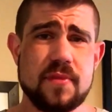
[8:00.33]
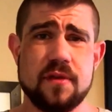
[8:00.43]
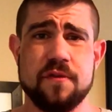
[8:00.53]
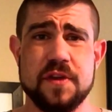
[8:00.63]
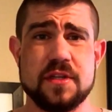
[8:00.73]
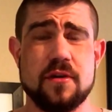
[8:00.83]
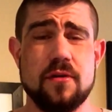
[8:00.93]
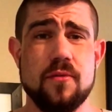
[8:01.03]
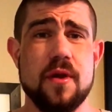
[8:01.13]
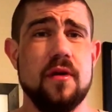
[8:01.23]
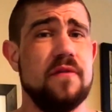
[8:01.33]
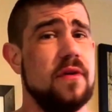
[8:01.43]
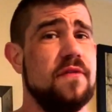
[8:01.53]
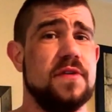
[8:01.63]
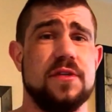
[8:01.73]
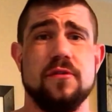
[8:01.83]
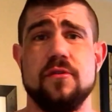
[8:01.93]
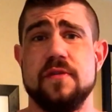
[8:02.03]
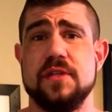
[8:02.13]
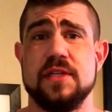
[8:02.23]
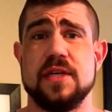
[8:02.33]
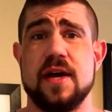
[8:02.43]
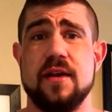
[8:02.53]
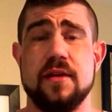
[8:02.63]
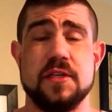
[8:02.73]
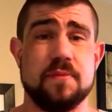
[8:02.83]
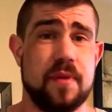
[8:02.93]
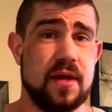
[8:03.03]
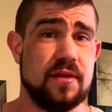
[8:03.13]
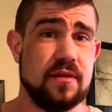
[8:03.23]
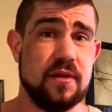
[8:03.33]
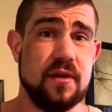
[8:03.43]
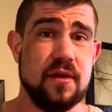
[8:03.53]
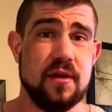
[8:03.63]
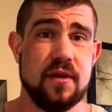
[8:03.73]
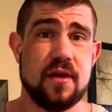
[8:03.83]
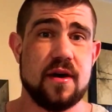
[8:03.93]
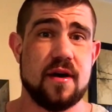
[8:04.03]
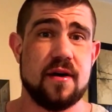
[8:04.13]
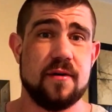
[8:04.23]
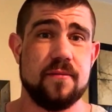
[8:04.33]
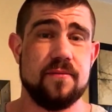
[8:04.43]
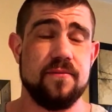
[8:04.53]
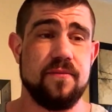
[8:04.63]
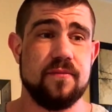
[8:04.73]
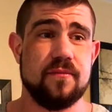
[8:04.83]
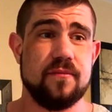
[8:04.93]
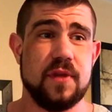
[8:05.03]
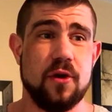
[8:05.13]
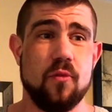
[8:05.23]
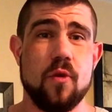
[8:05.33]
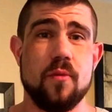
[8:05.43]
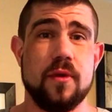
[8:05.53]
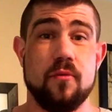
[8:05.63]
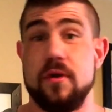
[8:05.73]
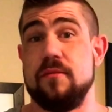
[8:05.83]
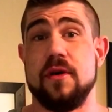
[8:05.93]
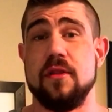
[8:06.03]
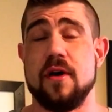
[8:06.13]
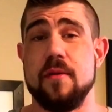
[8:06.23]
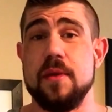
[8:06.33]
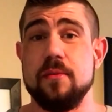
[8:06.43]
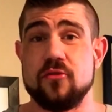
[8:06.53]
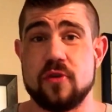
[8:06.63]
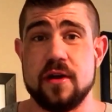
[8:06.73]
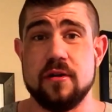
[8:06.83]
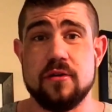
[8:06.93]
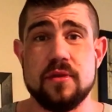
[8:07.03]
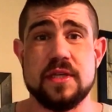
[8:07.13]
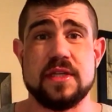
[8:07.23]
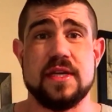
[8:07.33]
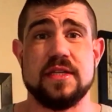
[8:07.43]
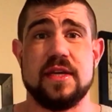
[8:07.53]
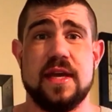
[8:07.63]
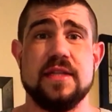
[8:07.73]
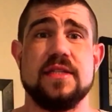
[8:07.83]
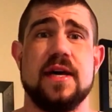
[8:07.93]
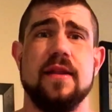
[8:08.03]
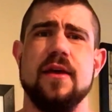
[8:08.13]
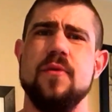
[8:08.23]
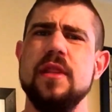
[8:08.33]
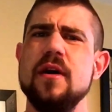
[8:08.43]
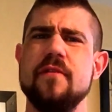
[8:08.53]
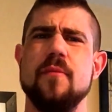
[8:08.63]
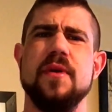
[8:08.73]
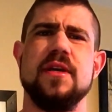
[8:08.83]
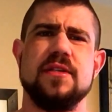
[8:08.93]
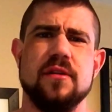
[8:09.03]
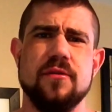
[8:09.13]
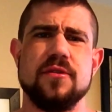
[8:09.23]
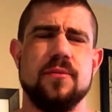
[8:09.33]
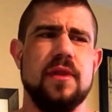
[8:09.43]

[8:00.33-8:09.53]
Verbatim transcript: Physical, we are a very physical driven society despite um, you know what we what a lot of people try to do these days against that. Like we love our biggest loser.